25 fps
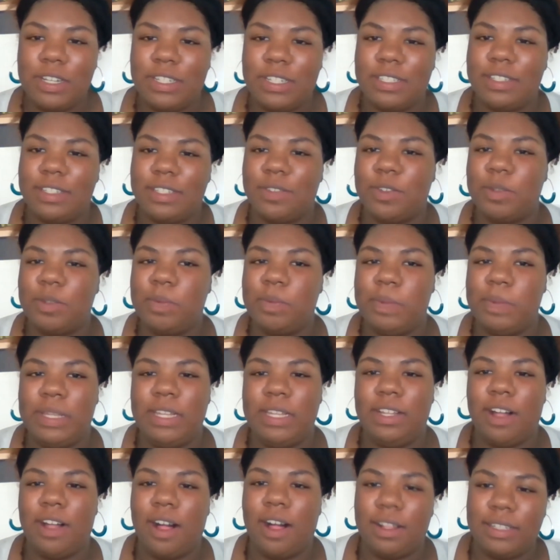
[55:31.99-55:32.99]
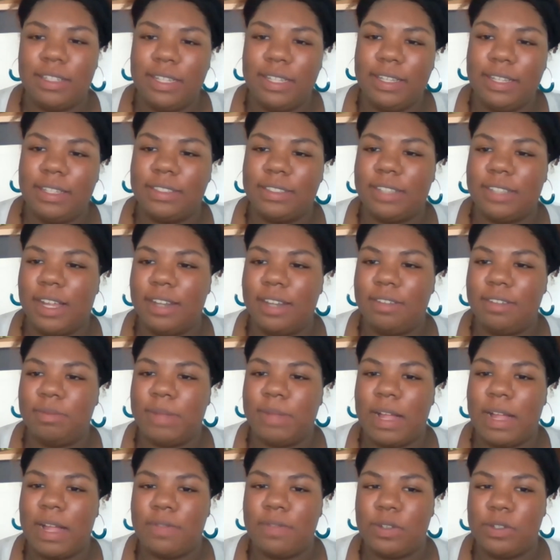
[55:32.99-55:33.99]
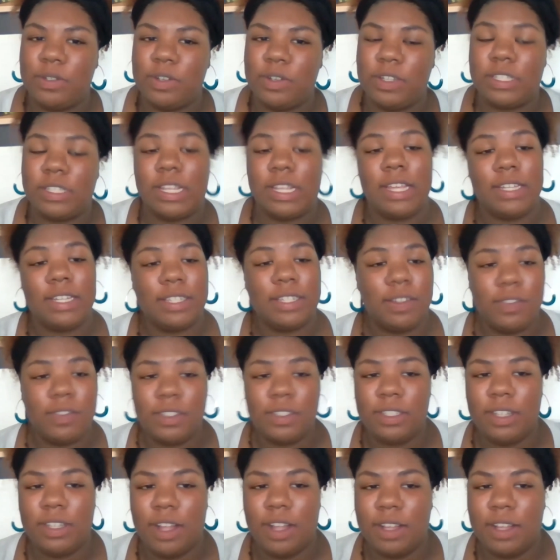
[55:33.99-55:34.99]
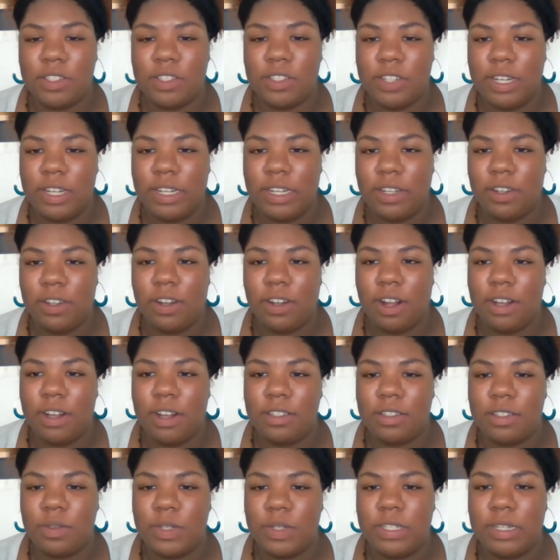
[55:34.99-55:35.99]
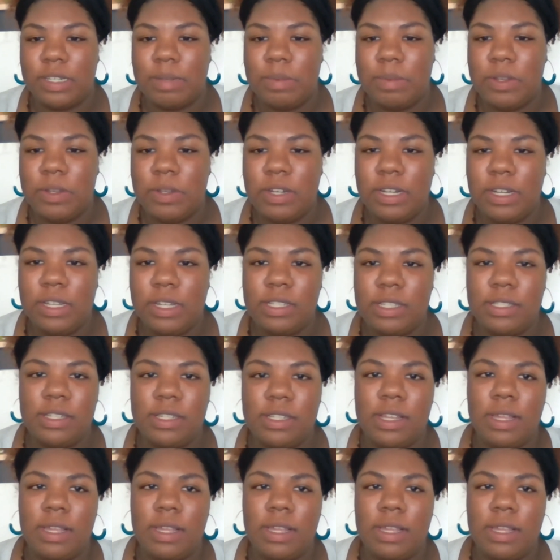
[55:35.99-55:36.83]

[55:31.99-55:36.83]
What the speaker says: So we'll be calling a lot of Black voters and definitely concentrating on hard to reach communities,